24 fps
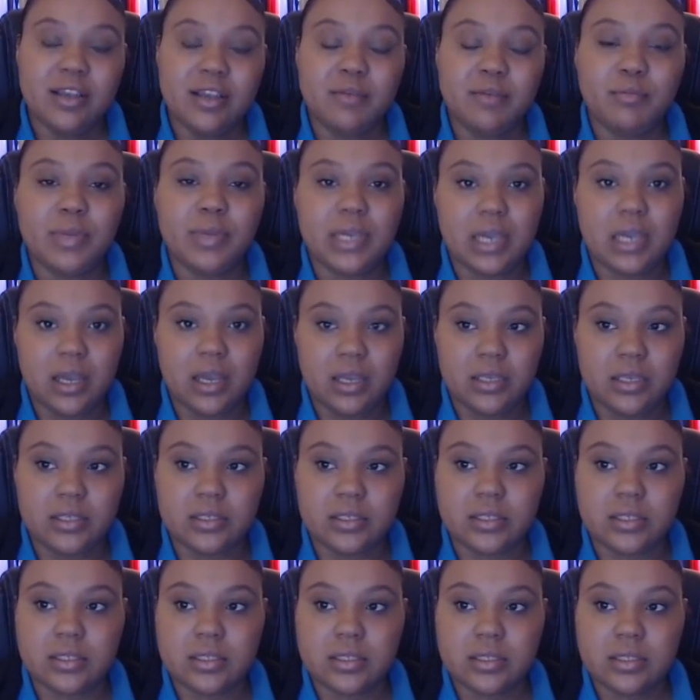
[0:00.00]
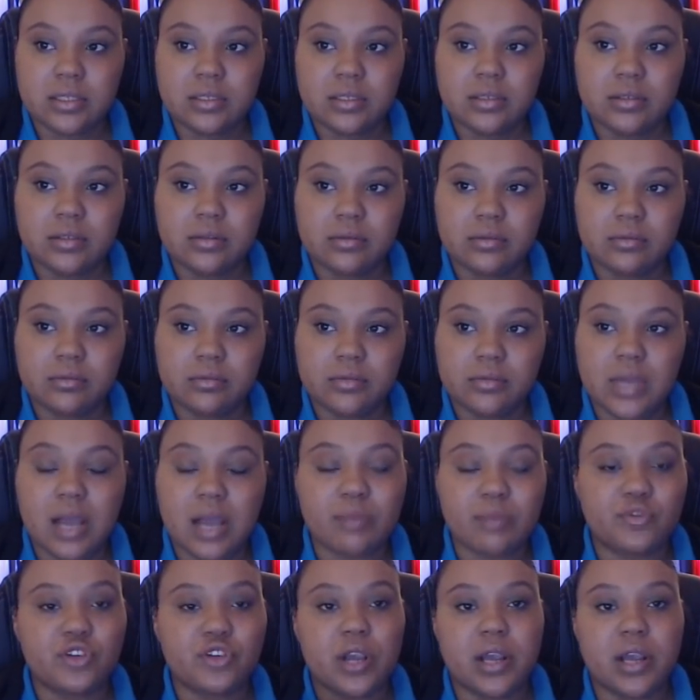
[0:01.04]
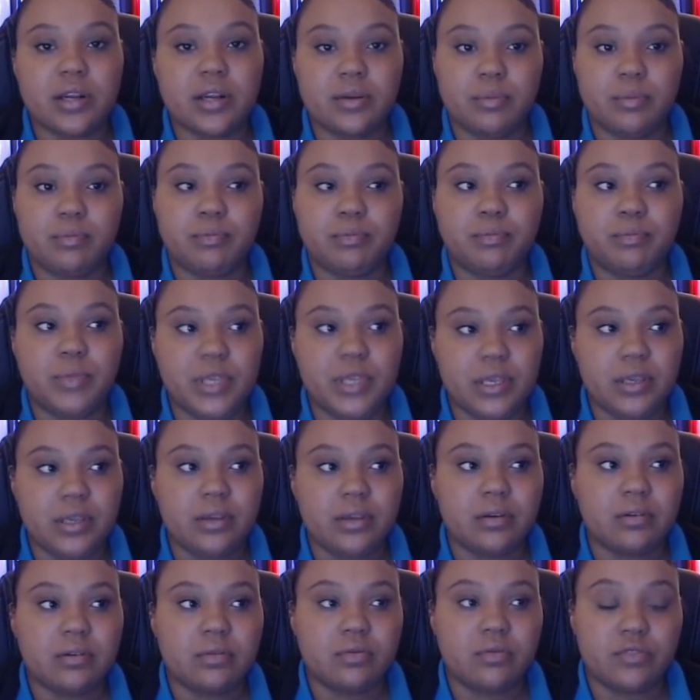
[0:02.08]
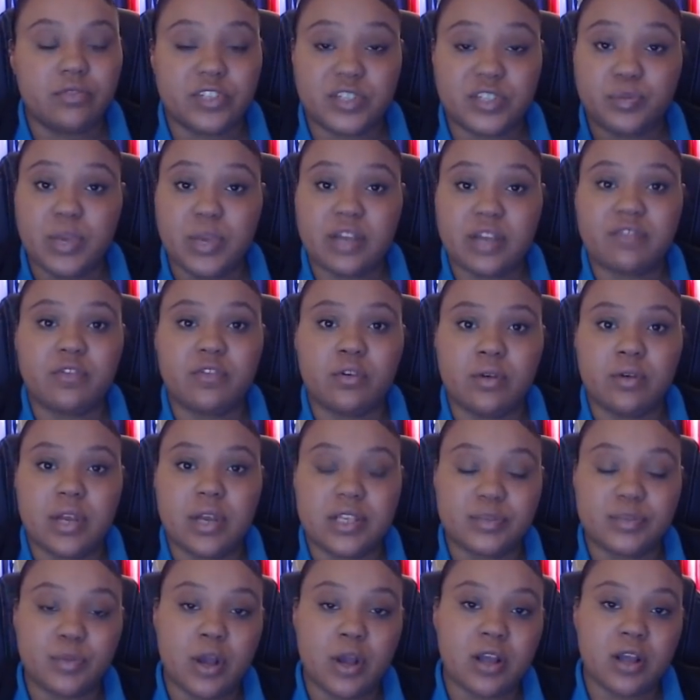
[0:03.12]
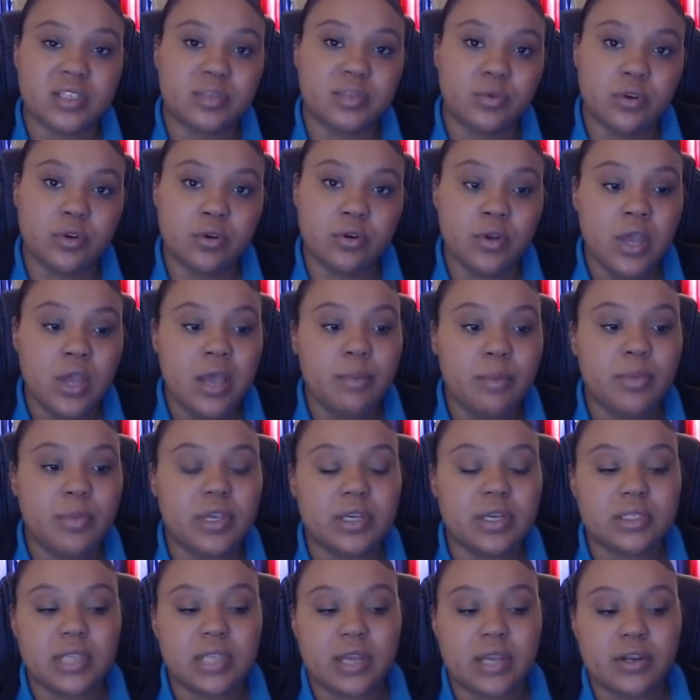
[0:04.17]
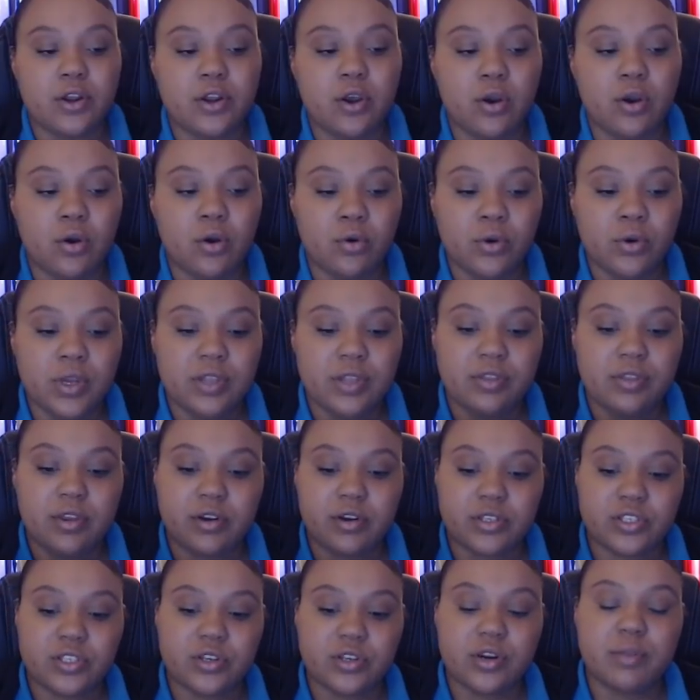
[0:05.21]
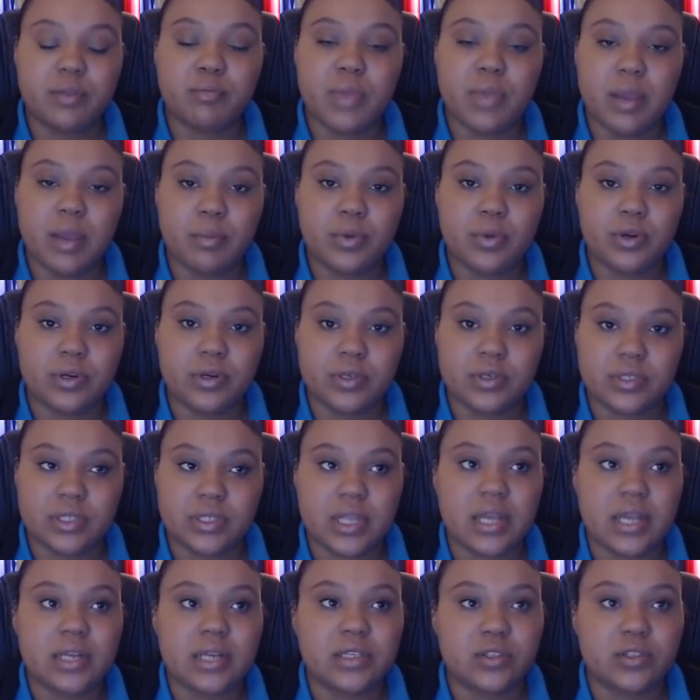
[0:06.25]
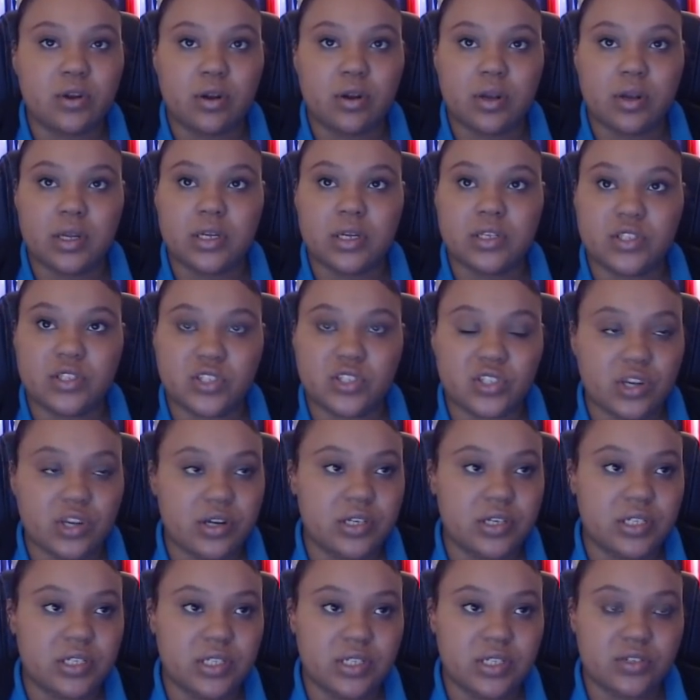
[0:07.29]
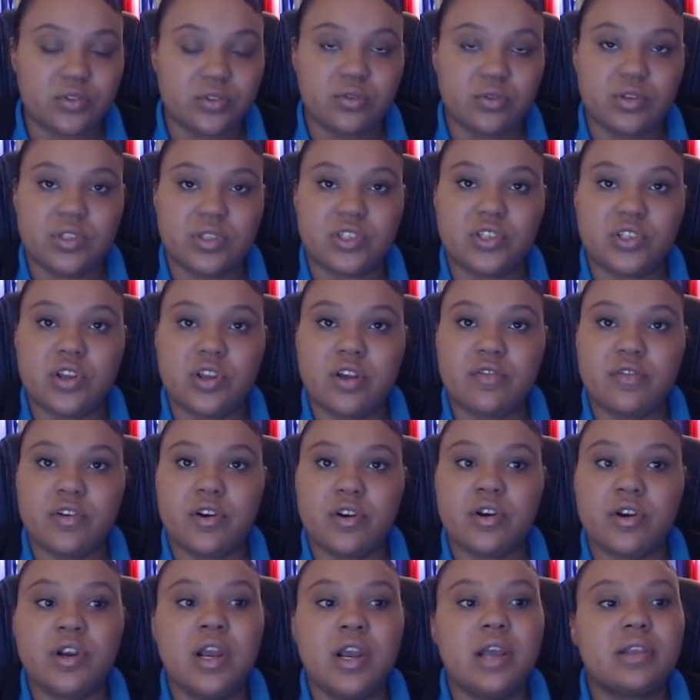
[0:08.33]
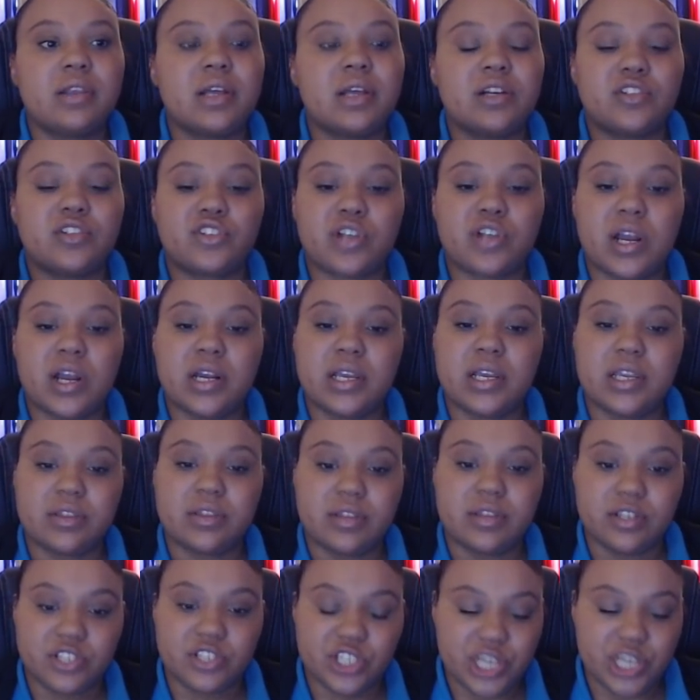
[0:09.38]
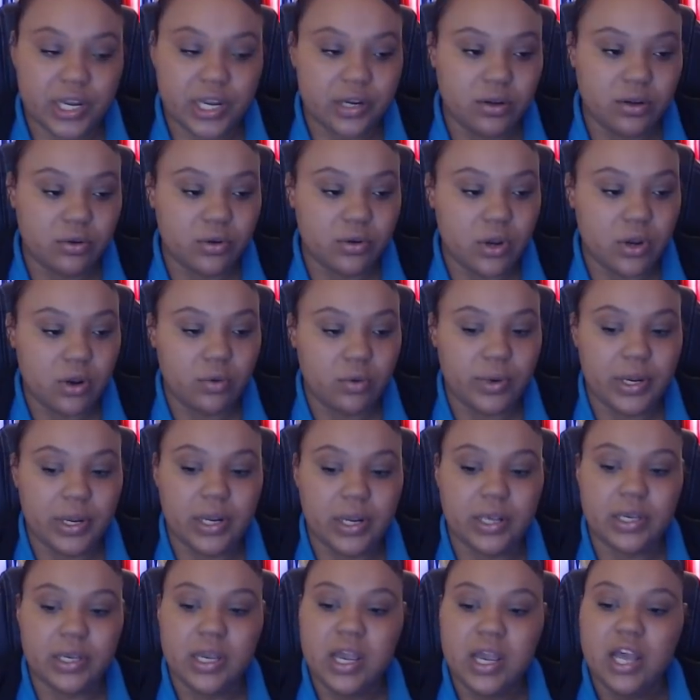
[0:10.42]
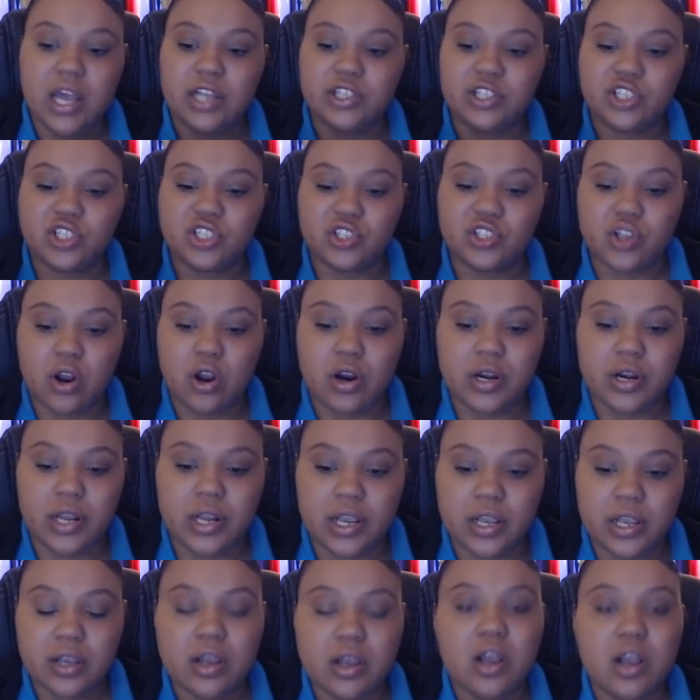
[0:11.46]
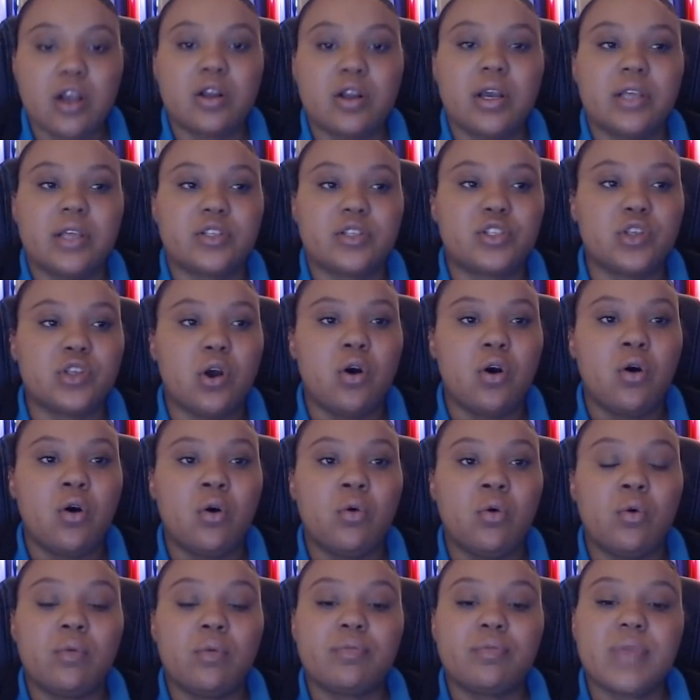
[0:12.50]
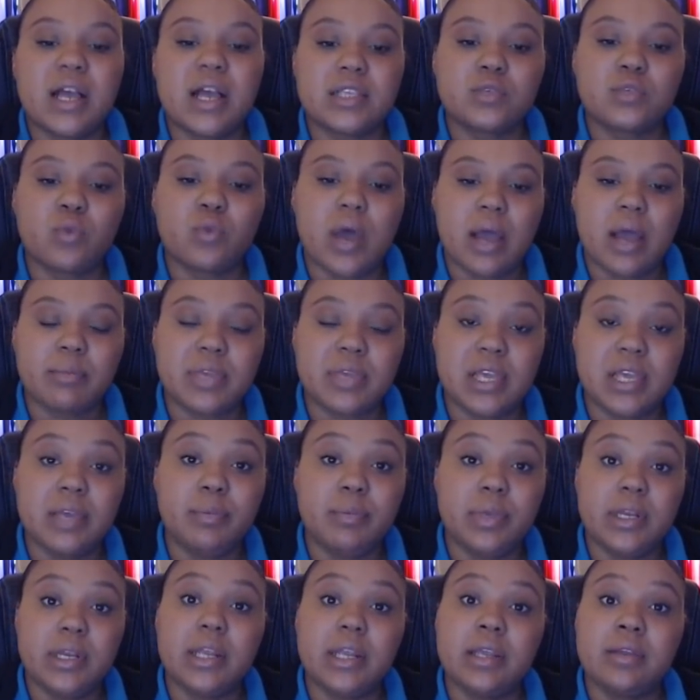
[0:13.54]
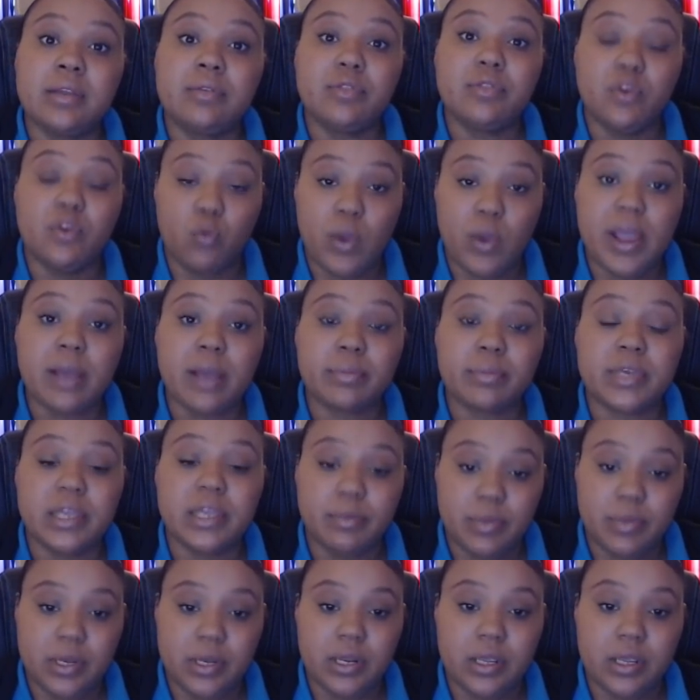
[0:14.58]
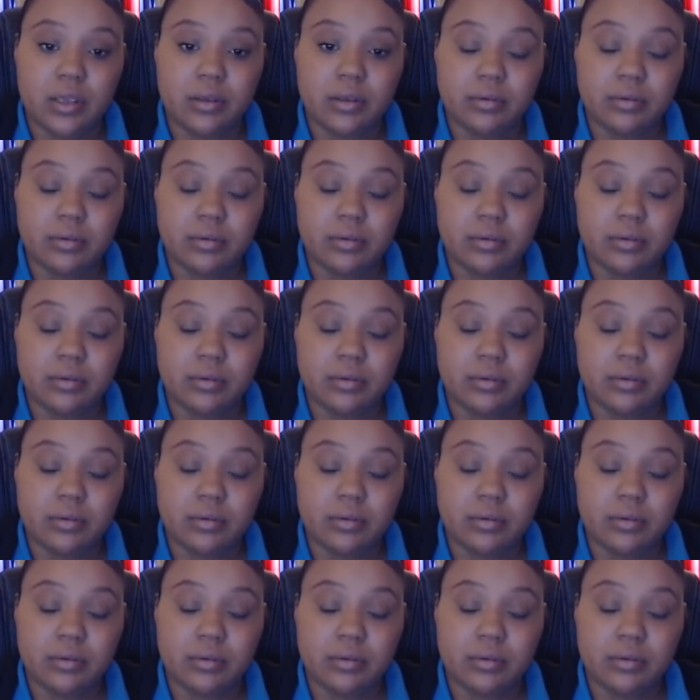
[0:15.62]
because I'm trying to be respectful as possible because I know there are certain members that is on a certain Discord server that is trying to get their channel going and starting. So that's why I'm keeping it the way I'm keeping it.